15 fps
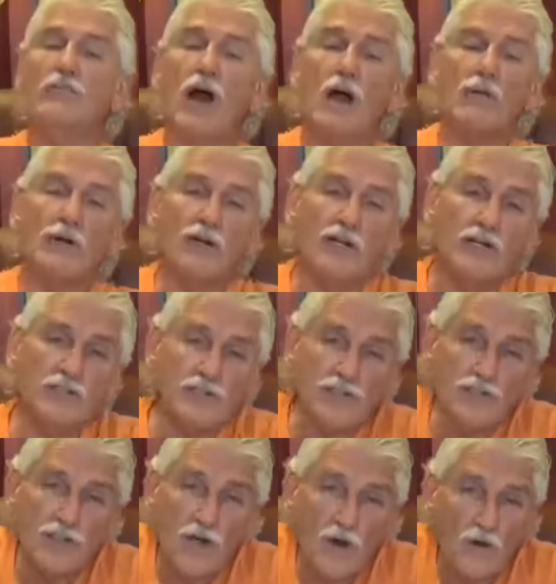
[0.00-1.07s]
probably
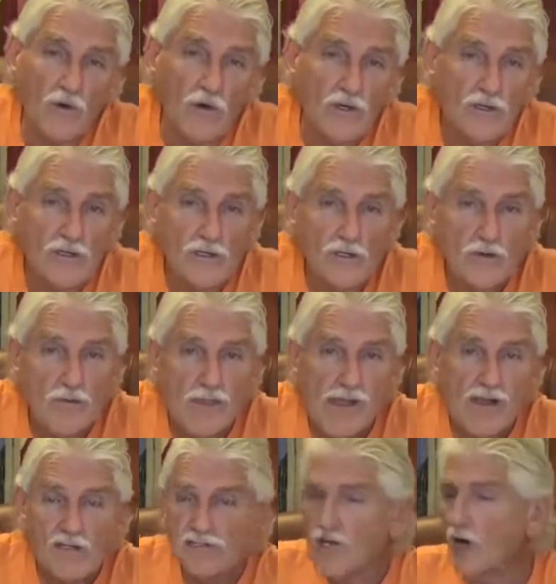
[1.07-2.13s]
to toe.
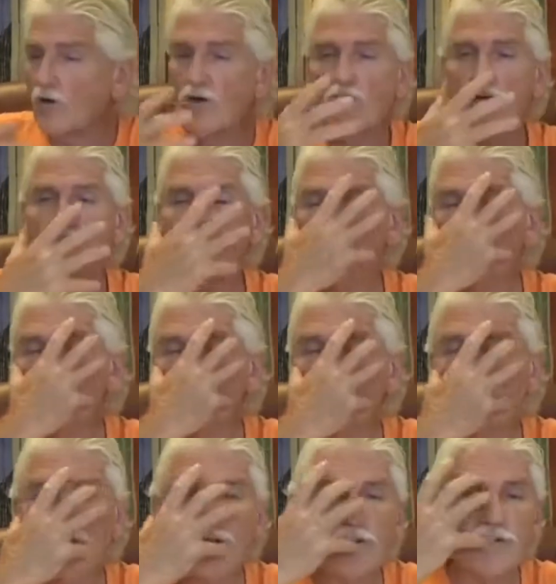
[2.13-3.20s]
So until you
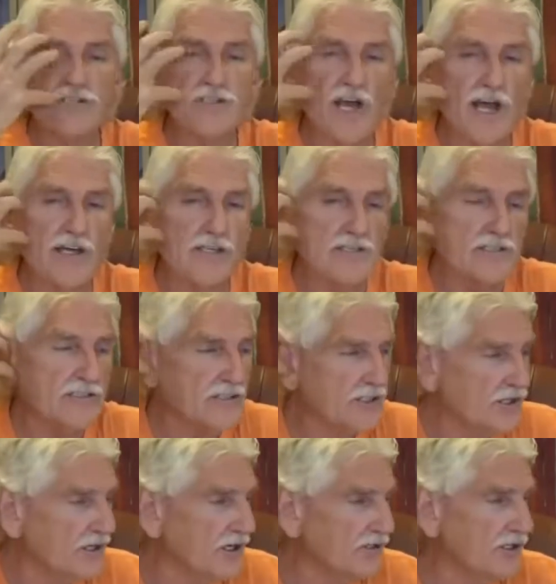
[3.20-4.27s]
clean your sinuses
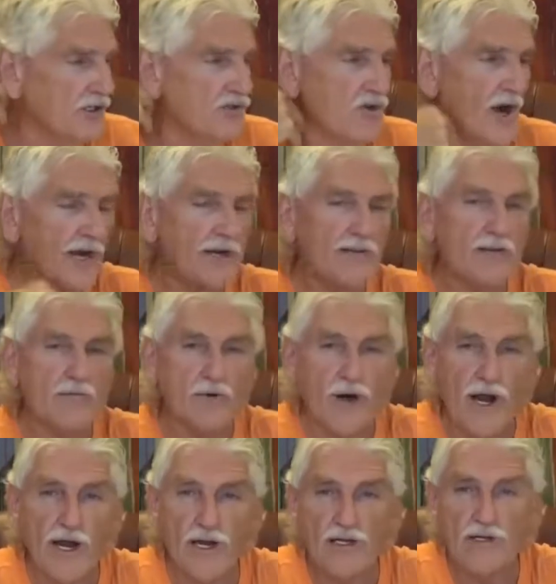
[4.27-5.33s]
and you get the drain of the
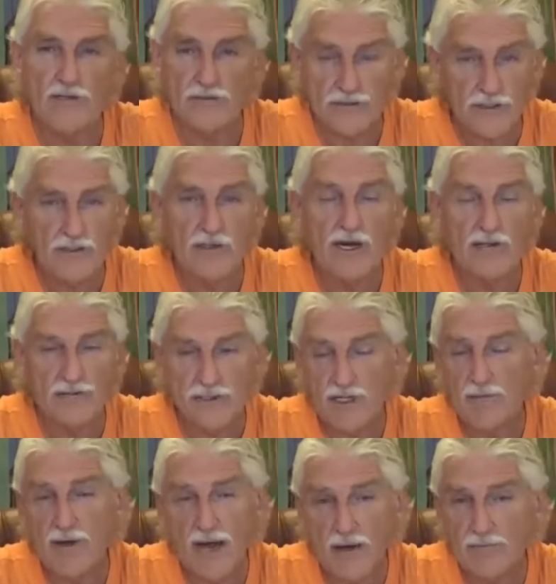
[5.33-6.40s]
brain, you'll still have
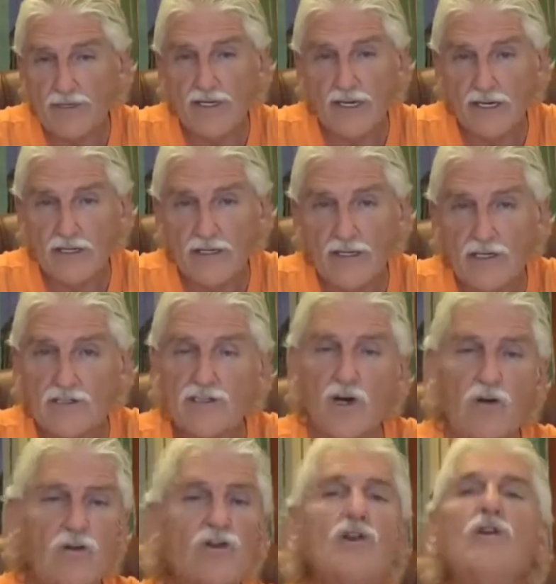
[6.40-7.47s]
sleep apnea.
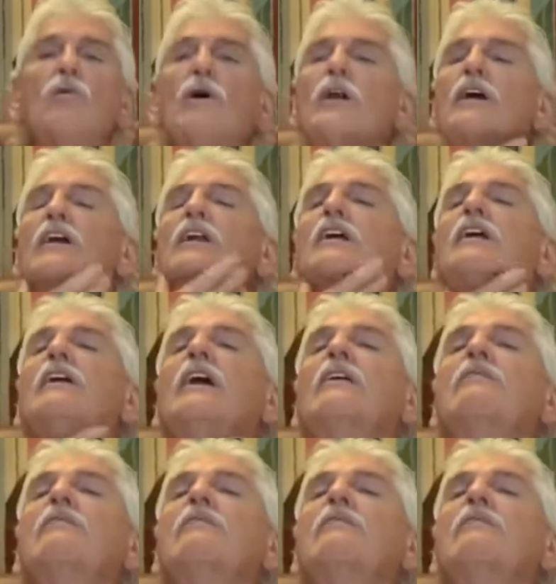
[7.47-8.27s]
So you want to clean